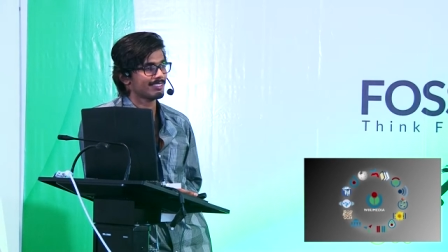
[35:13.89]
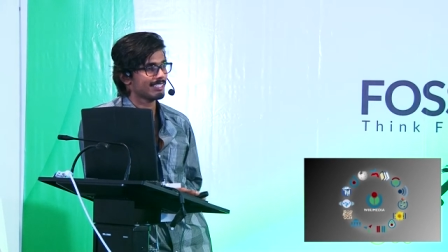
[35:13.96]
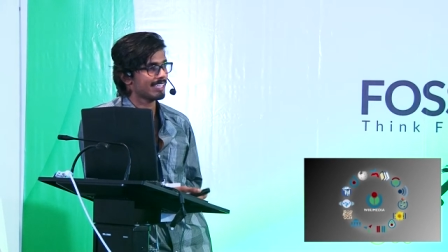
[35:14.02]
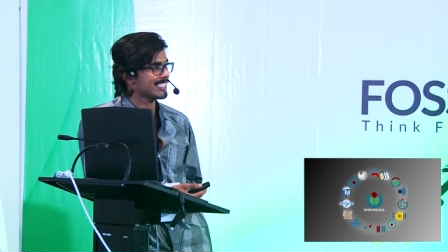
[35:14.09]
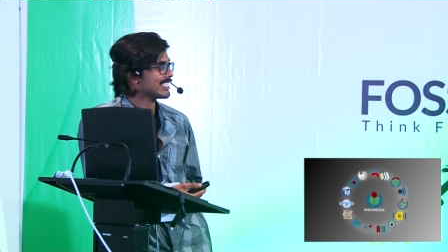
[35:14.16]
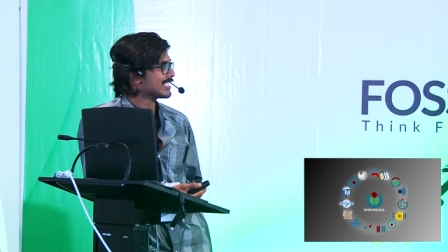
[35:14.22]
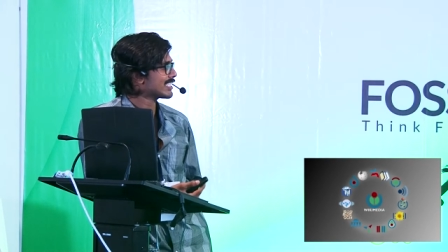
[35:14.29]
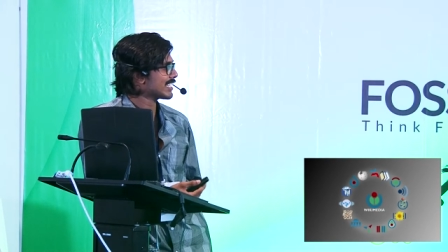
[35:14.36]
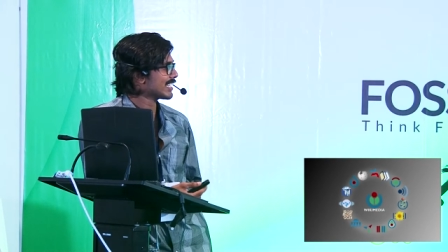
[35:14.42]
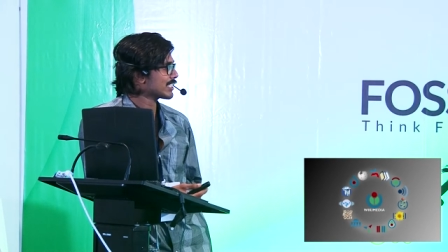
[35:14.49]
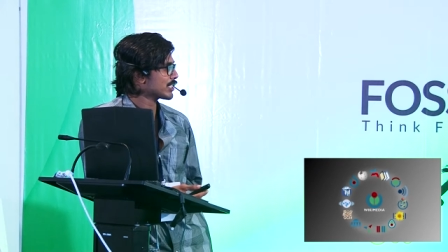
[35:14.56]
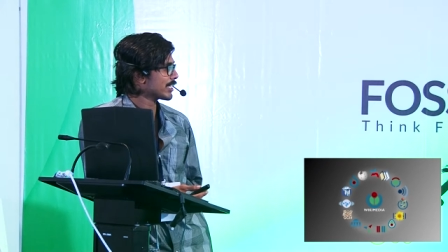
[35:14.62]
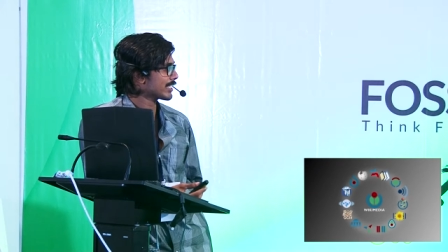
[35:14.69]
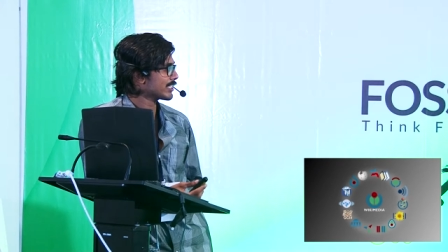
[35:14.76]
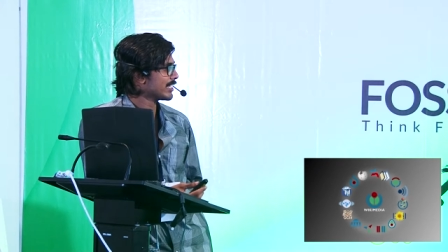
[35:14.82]
And it's, a,
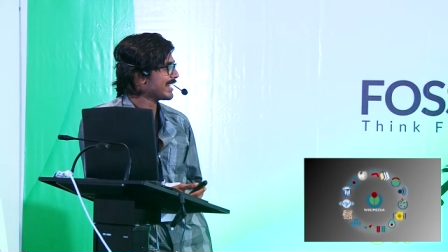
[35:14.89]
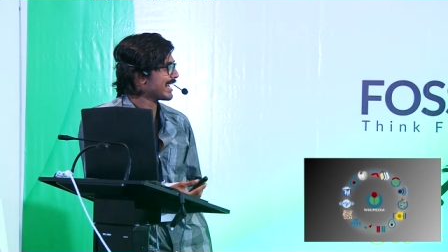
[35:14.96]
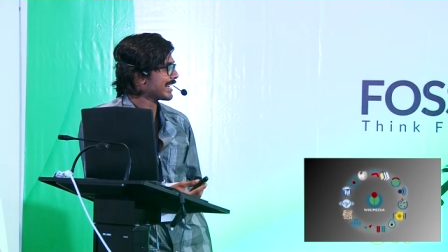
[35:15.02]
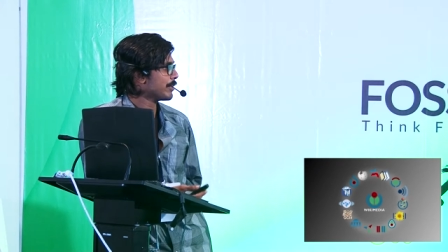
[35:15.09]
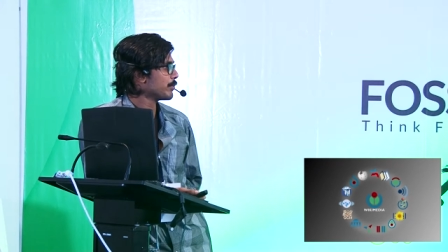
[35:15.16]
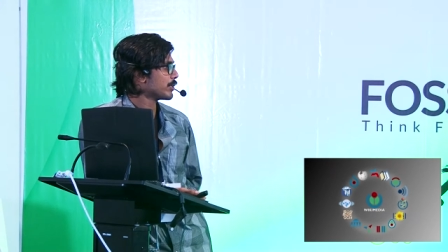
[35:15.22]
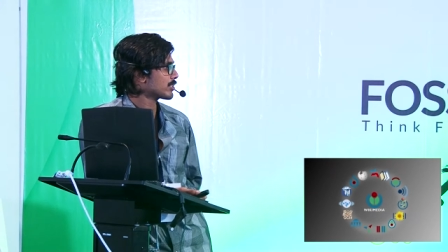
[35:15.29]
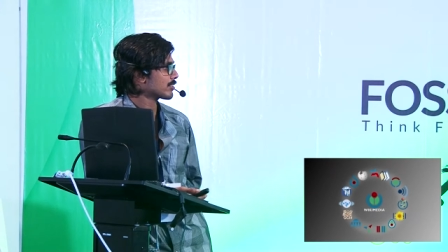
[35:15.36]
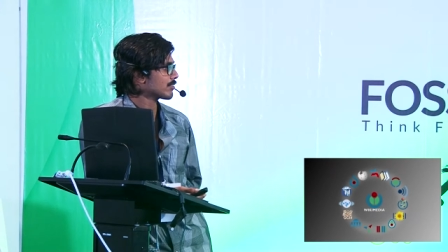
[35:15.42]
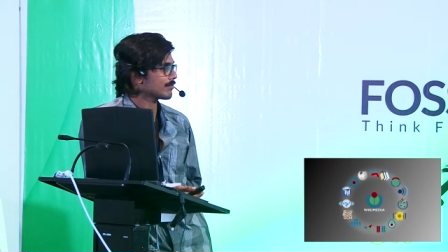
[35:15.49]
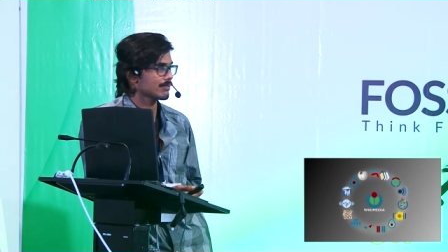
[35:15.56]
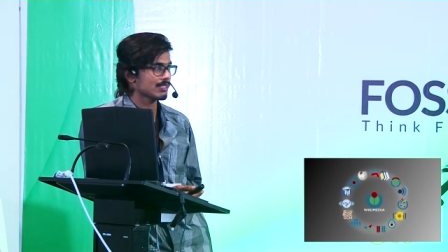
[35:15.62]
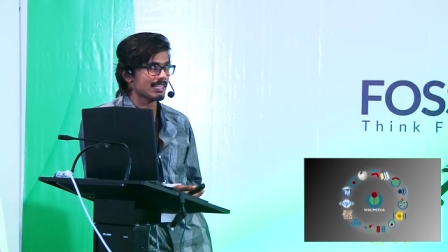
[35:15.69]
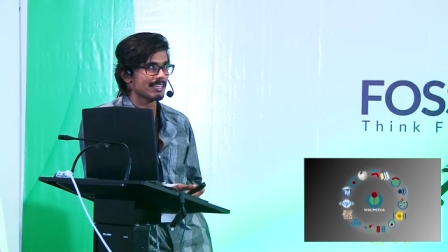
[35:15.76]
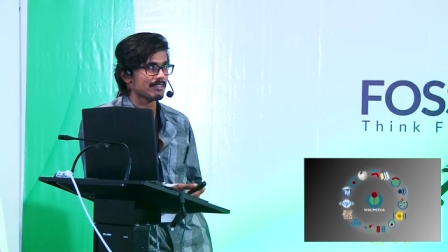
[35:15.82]
it's actually database.
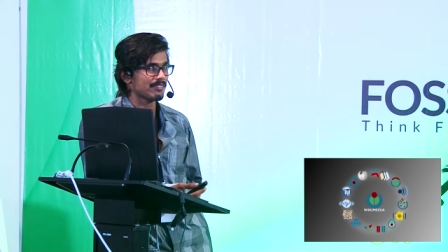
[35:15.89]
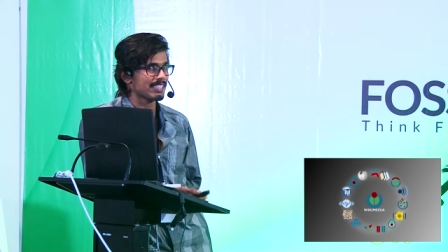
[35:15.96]
It's like